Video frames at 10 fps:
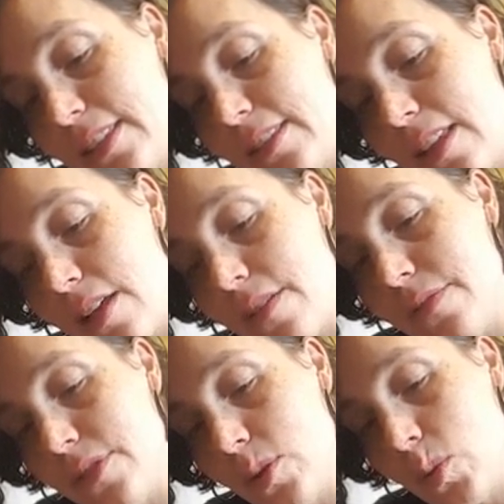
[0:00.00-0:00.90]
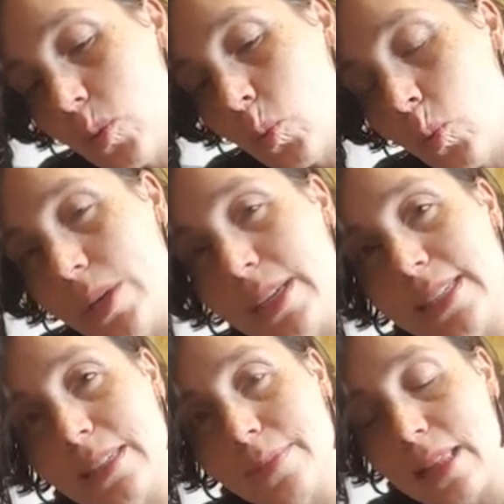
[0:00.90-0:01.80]
love the woody
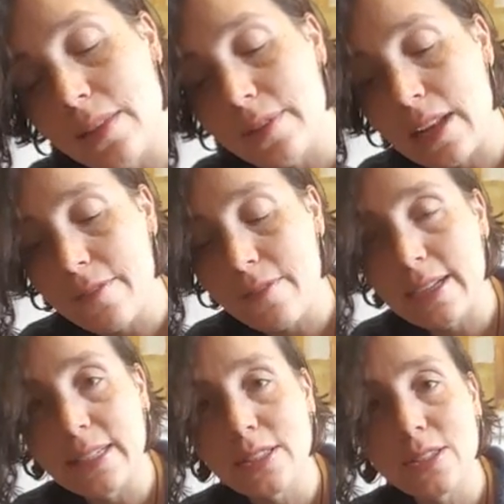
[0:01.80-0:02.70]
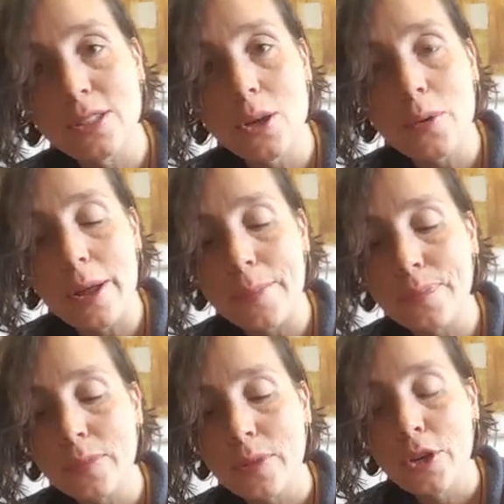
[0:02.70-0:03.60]
smell of it. I find it
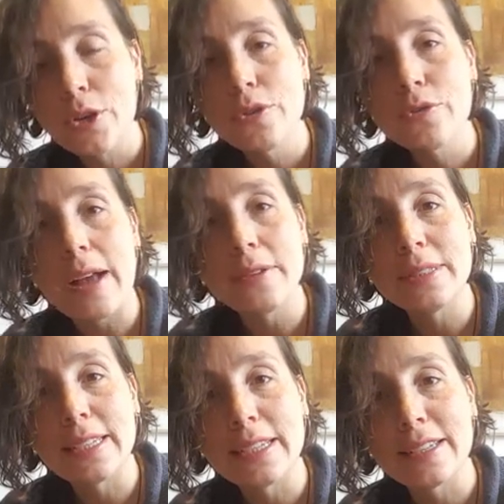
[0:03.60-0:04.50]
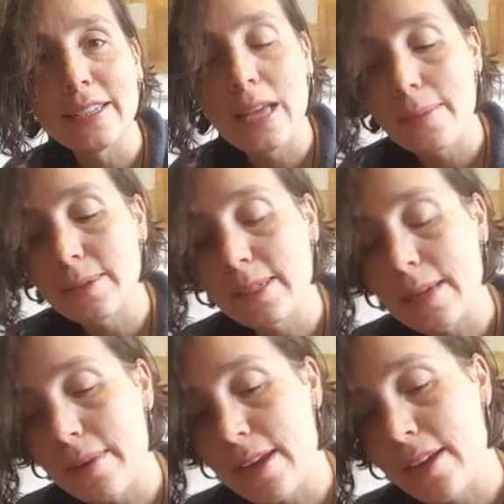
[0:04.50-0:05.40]
so grounding. It helps
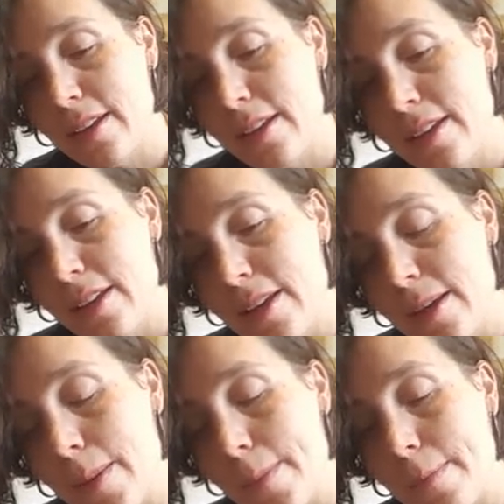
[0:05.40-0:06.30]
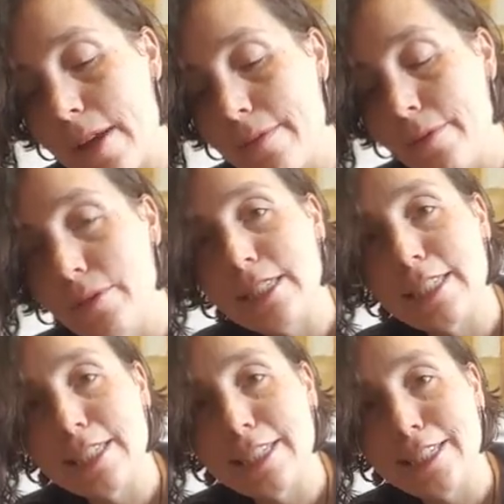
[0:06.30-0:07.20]
get my
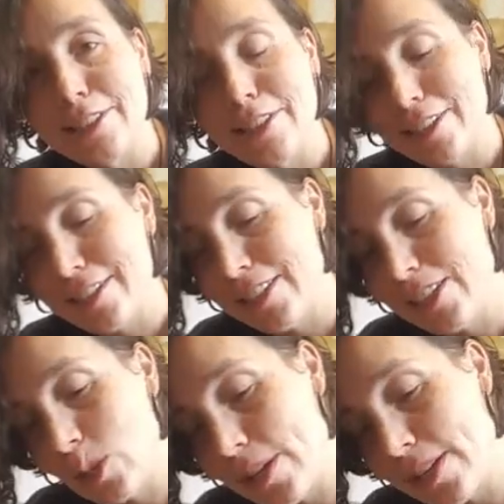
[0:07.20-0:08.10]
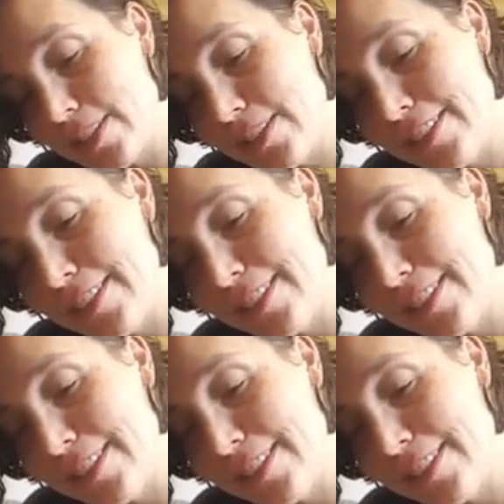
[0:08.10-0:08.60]
roots into the soil.